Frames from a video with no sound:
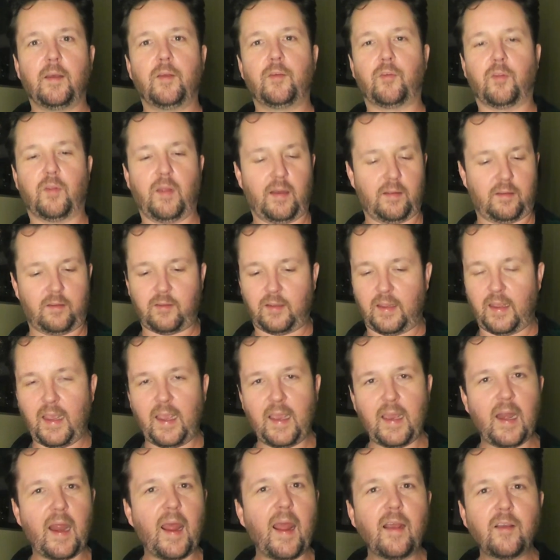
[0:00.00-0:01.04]
So that's
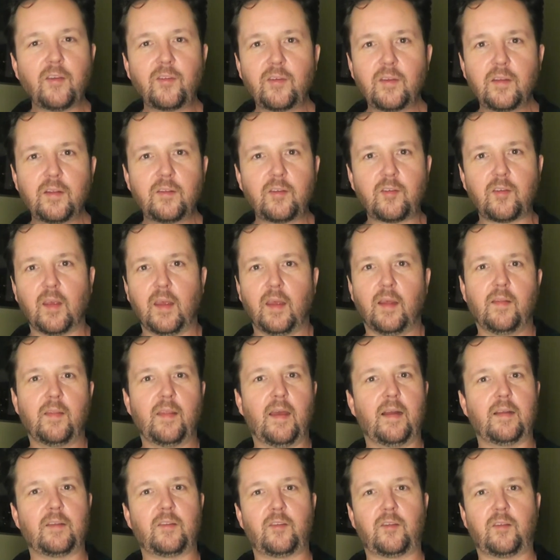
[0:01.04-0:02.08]
antacids,
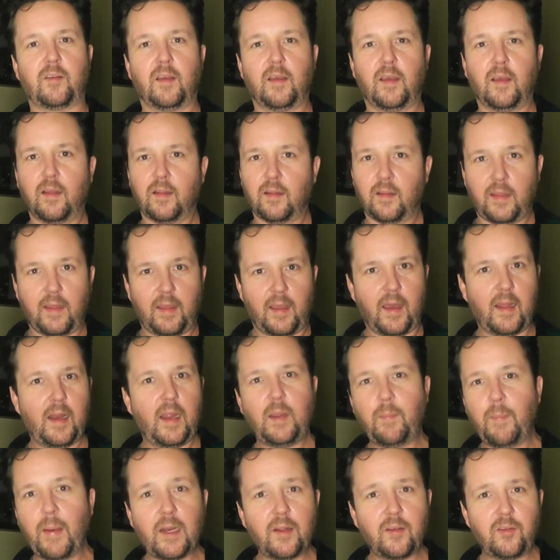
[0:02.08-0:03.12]
that's
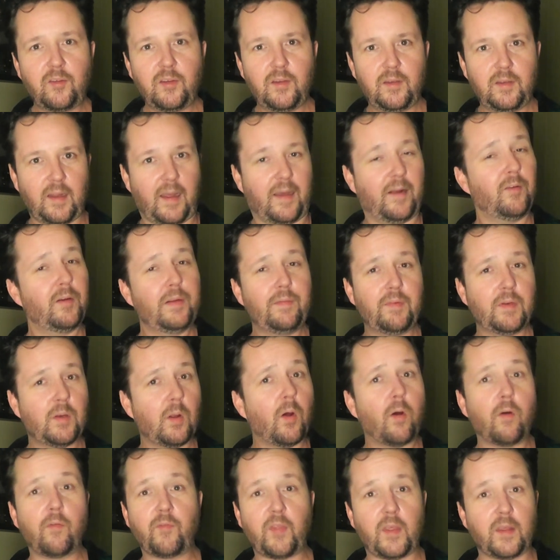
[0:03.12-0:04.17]
headache medicine. I don't even
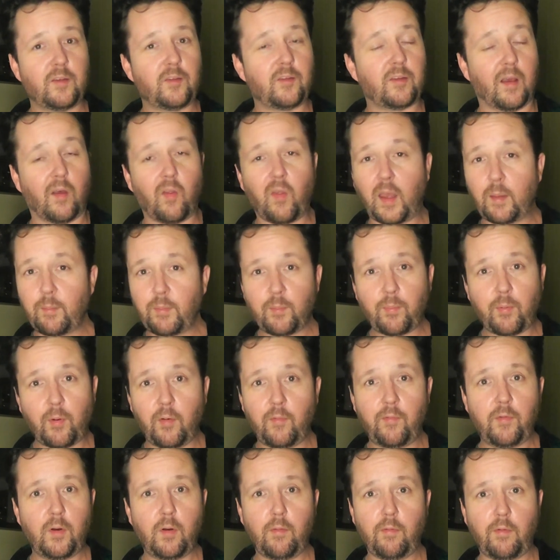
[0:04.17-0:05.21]
know if they sell
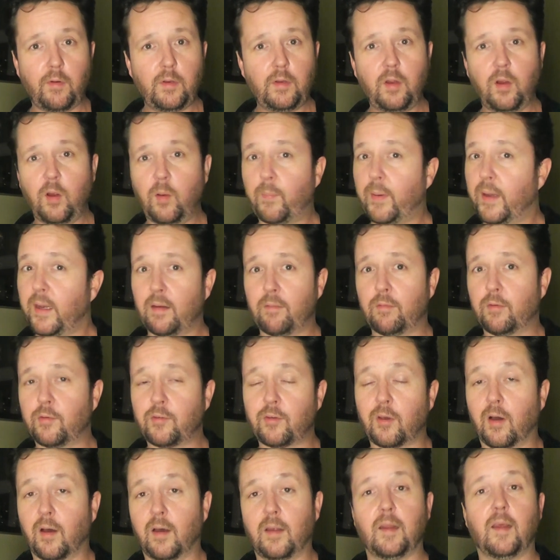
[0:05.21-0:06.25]
ibuprofen over in Europe. I never
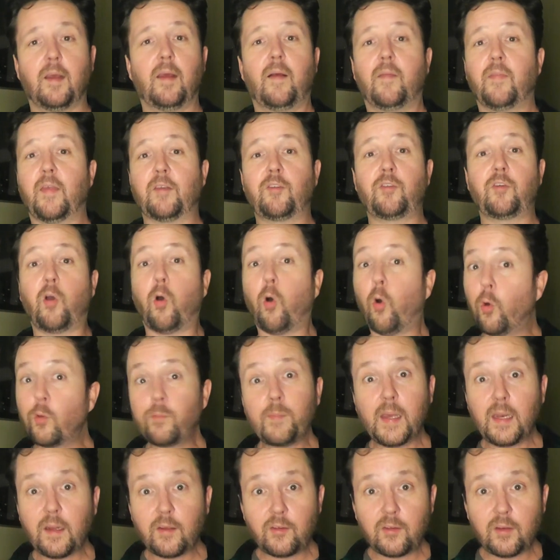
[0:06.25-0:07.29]
saw it. That's
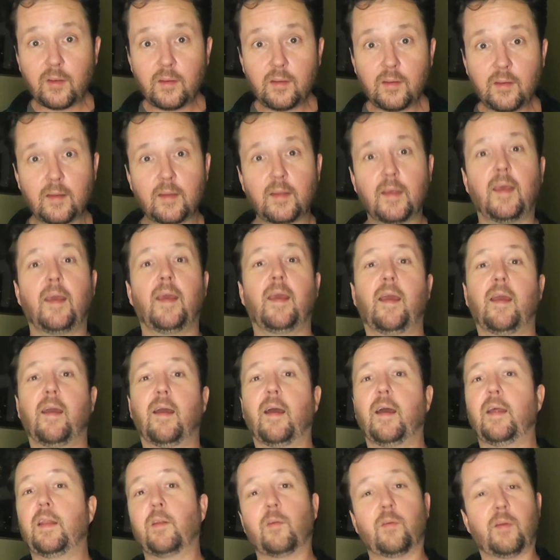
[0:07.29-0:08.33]
cold medicine.
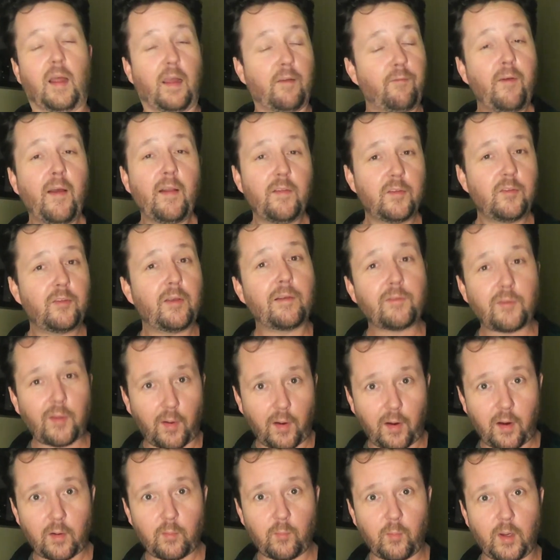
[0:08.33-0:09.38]
And I found this out
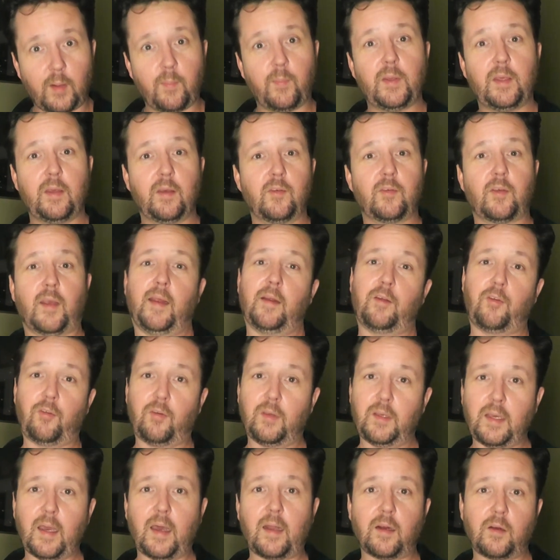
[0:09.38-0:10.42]
the hard way because I
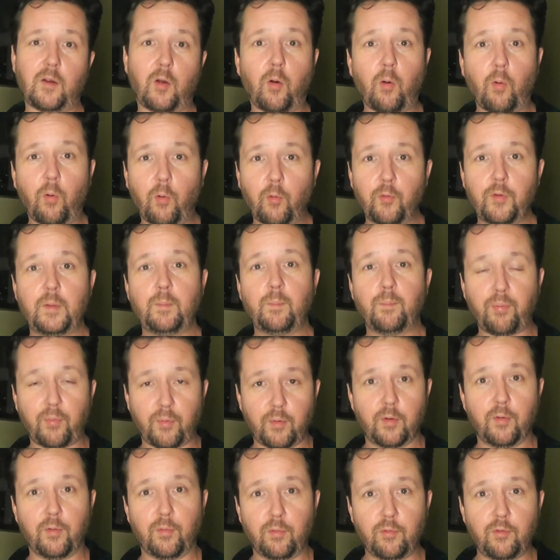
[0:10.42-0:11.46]
actually got a cold in
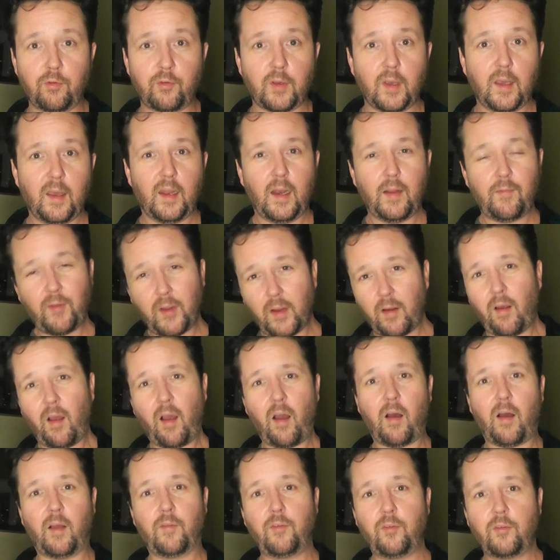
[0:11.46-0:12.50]
Bruges and figured,
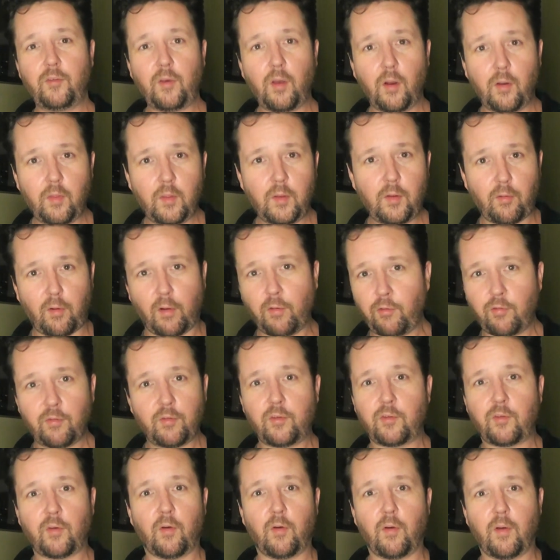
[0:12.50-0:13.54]
oh, I'll just go to the grocery
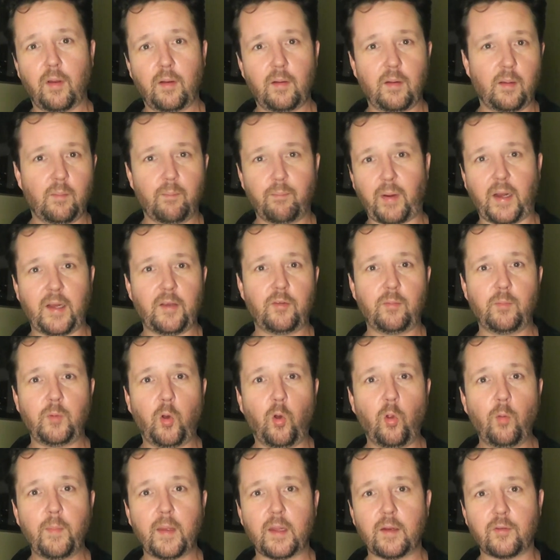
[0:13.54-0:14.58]
store and buy some
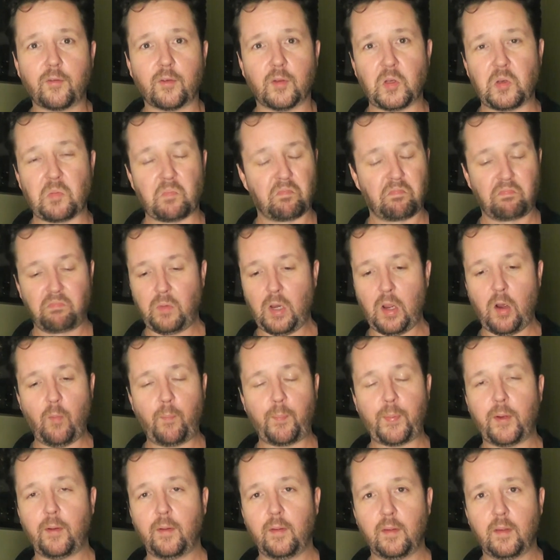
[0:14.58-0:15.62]
cold medicine.
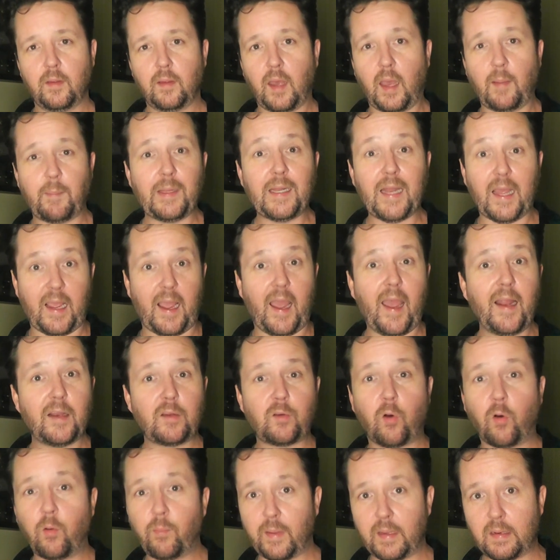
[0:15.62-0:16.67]
Nope. I mean, they had
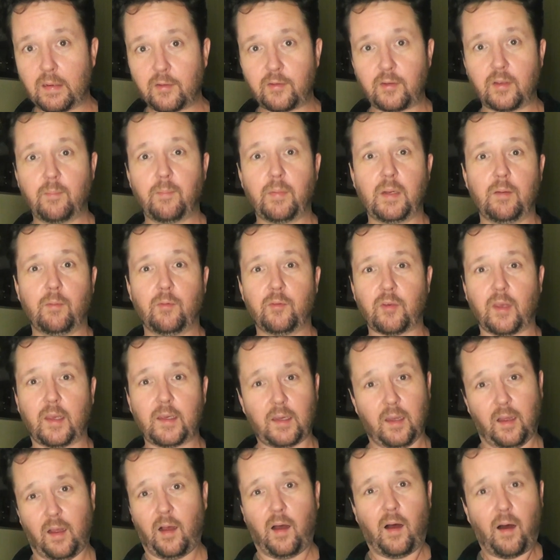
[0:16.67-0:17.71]
cold medicine, but it was
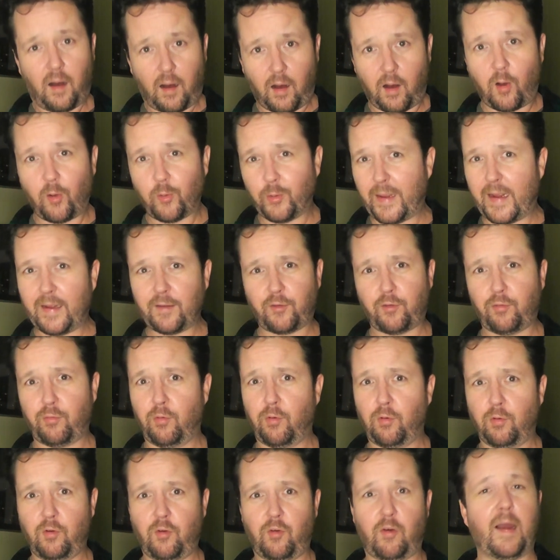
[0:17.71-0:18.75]
like all
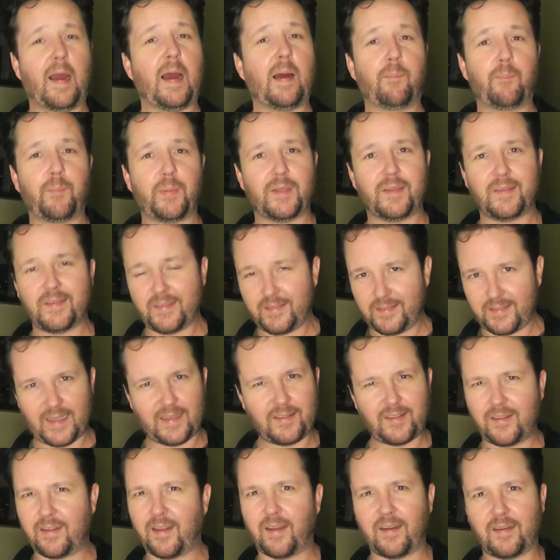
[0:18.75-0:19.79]
natural crap and
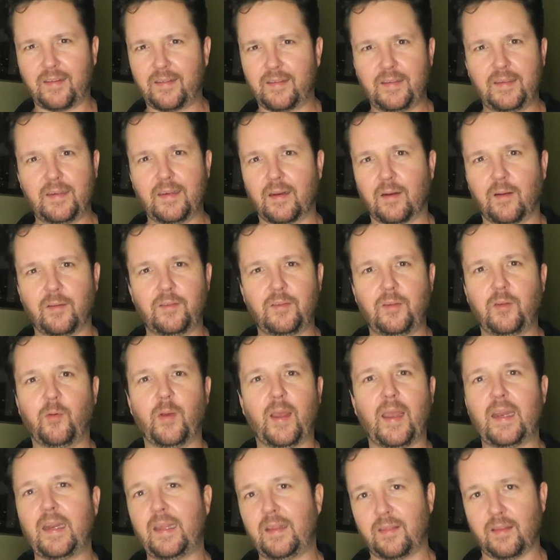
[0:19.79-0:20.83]
that's not gonna do
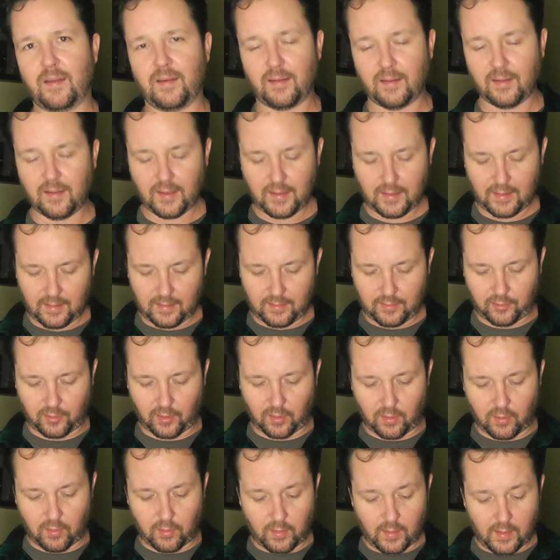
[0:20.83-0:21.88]
anything.
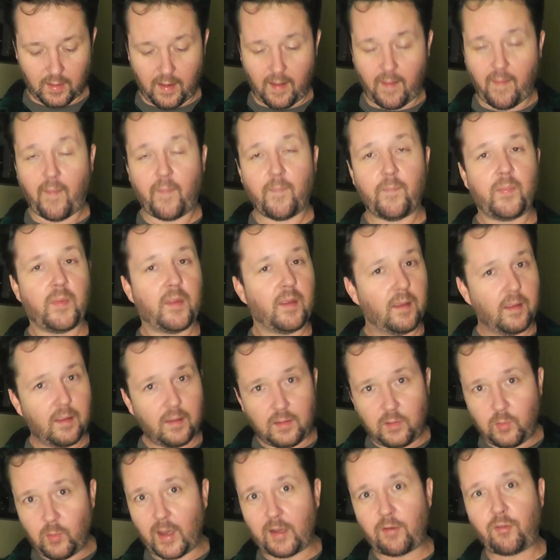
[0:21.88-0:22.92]
So
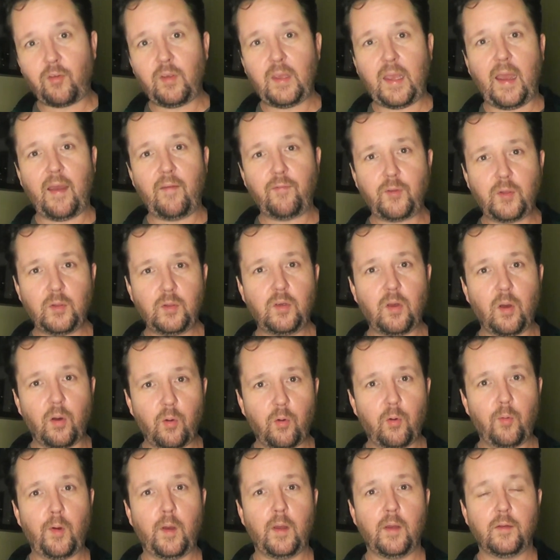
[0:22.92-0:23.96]
you actually have to
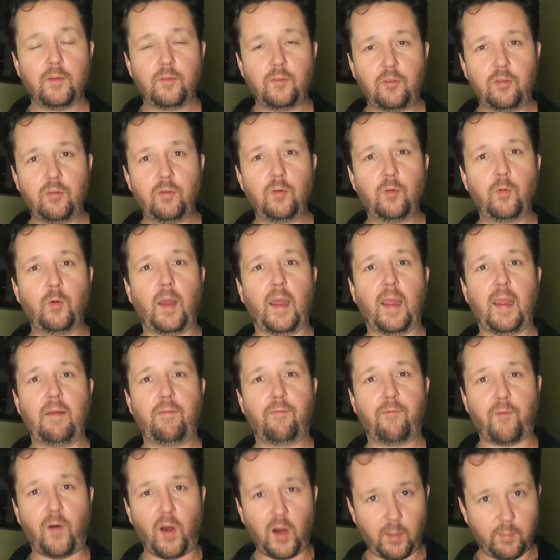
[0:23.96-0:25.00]
go to a
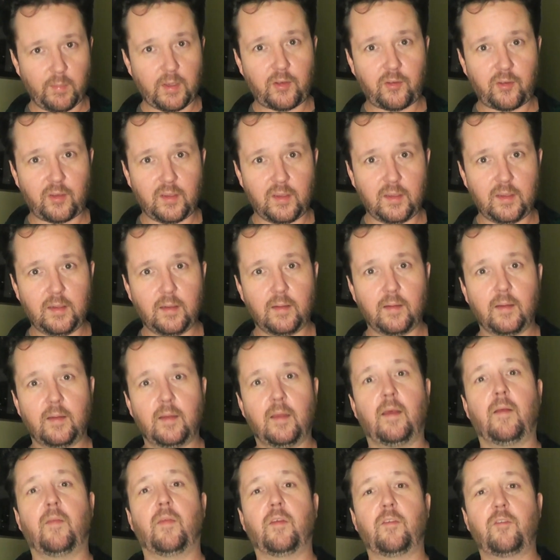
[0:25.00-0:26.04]
pharmacy
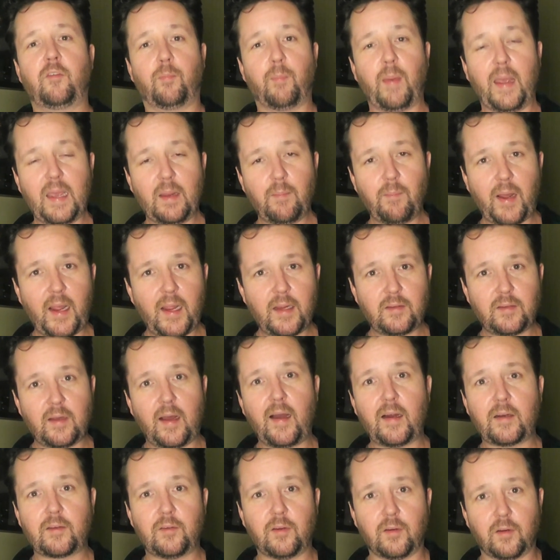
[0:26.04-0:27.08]
that's manned by a
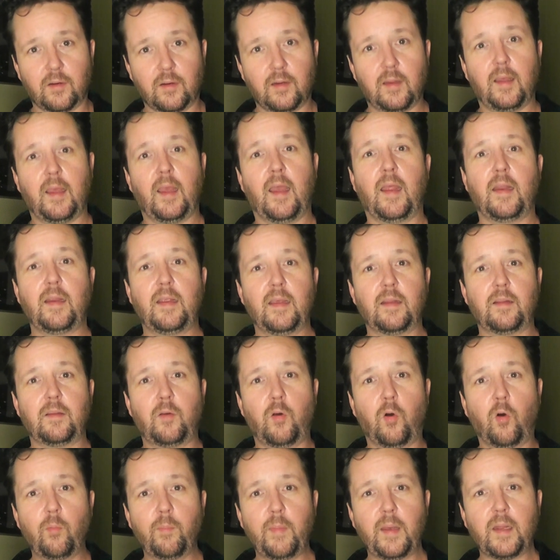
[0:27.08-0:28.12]
doctor and get the
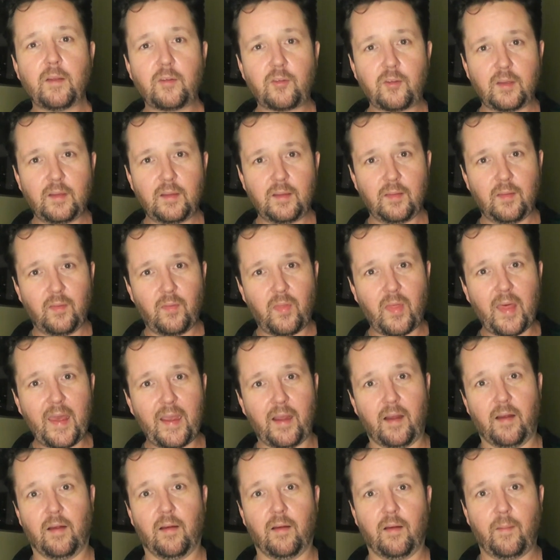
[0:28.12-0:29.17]
cold medicine
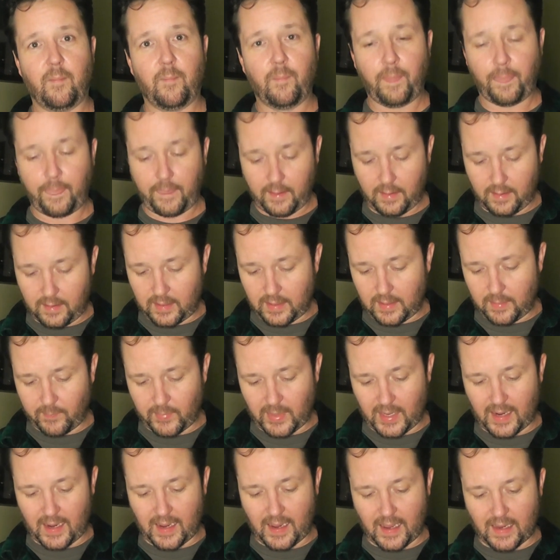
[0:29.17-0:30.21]
there.
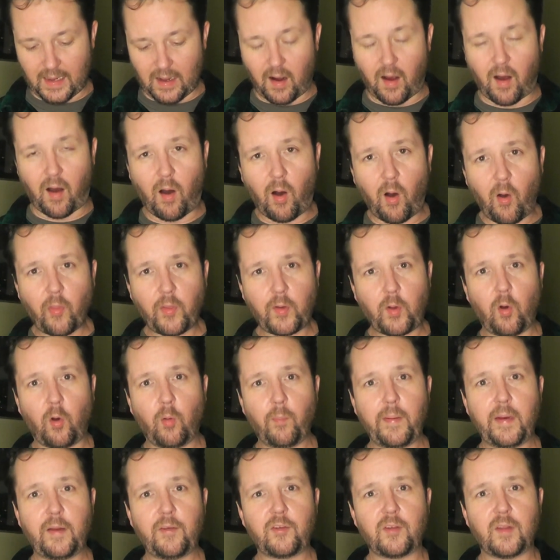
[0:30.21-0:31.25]
And all the
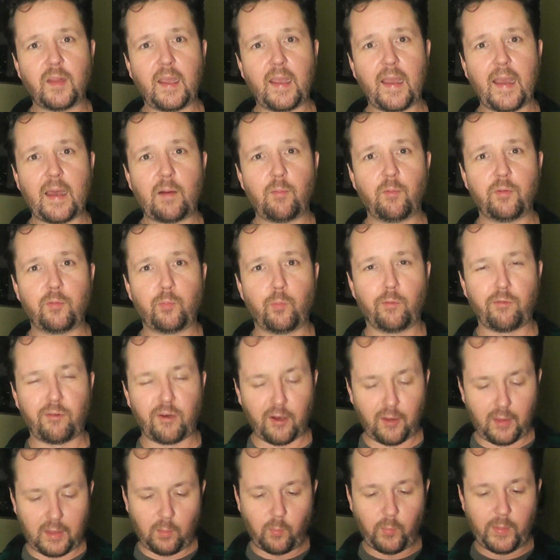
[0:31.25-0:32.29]
cold medicine they had was
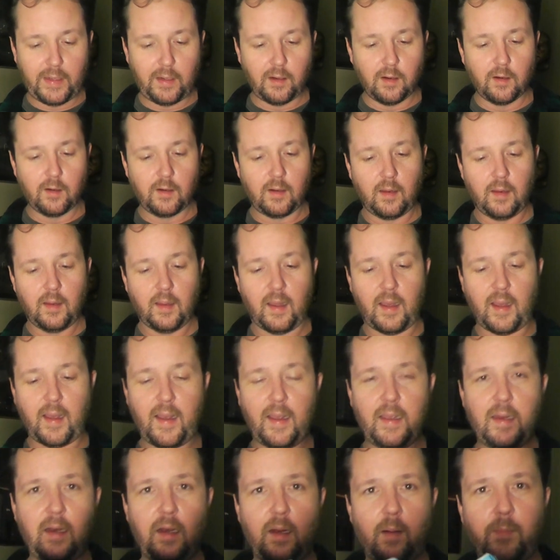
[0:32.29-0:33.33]
really weird.
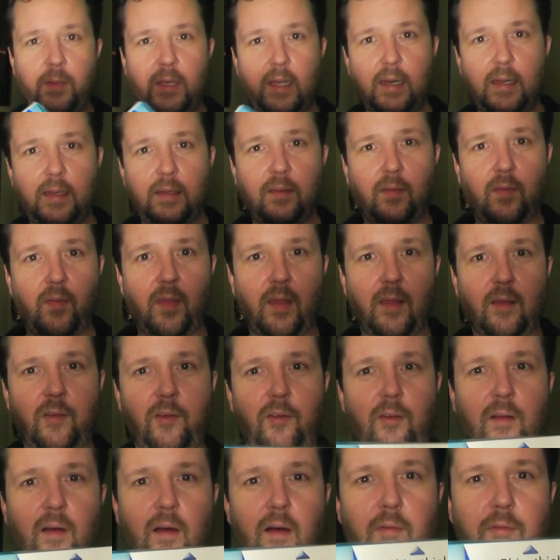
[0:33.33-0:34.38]
I ended up getting this
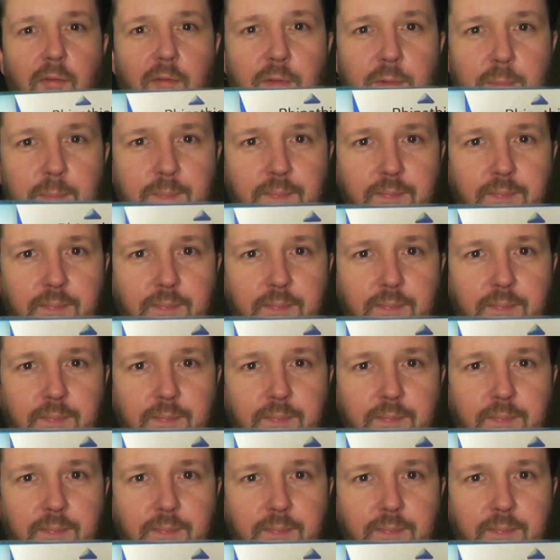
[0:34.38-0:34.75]
stuff.